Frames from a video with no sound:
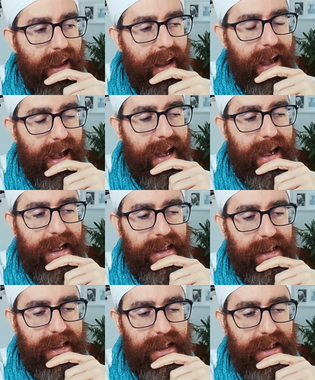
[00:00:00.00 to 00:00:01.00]

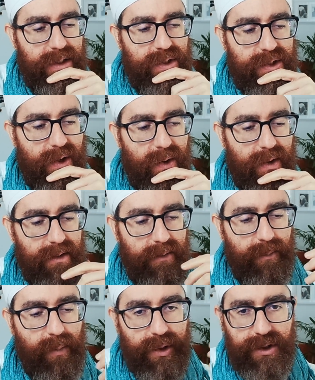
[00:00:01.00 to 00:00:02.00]
And so
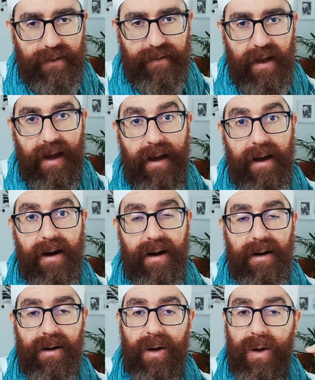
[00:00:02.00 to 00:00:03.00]
most of the
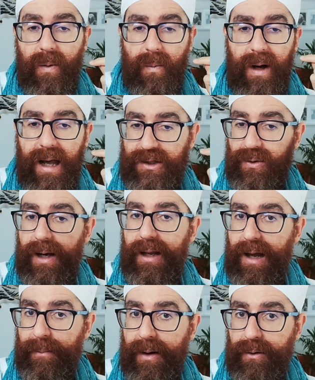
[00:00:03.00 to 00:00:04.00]
air will actually
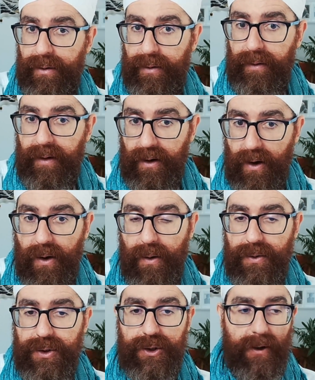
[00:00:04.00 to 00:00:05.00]
come out through the
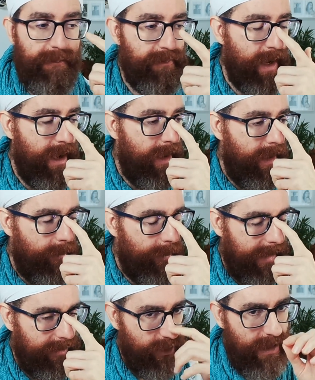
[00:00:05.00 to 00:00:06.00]
nose.
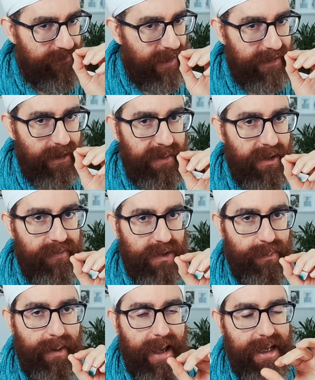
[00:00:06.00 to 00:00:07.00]
But you leave a little bit of
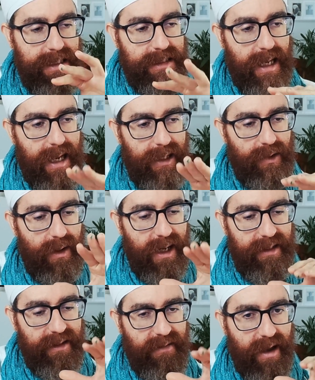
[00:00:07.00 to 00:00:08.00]
space and you
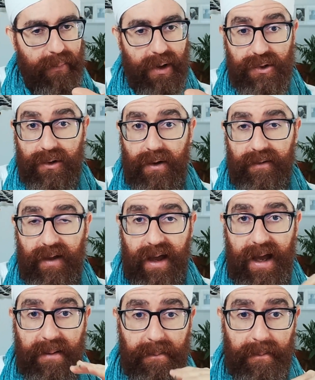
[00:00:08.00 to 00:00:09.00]
let the vibration of the
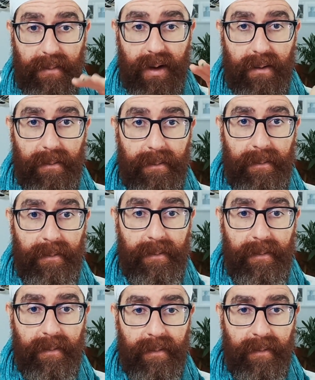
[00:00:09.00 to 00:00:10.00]
and
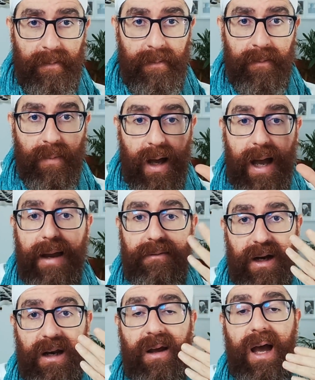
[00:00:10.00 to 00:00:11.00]

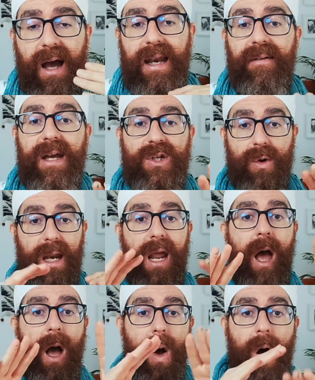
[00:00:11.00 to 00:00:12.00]

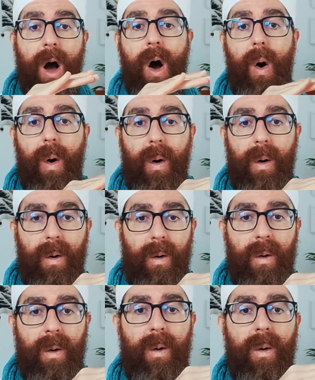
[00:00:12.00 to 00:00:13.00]
eventually,
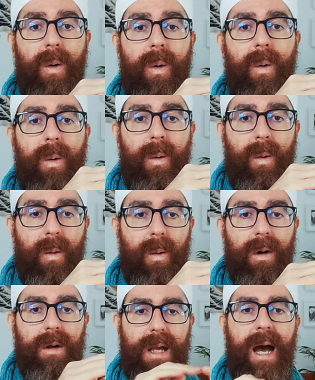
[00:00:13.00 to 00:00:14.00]

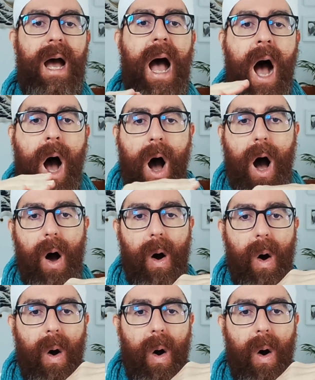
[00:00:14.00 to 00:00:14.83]
oh, yeah, oh,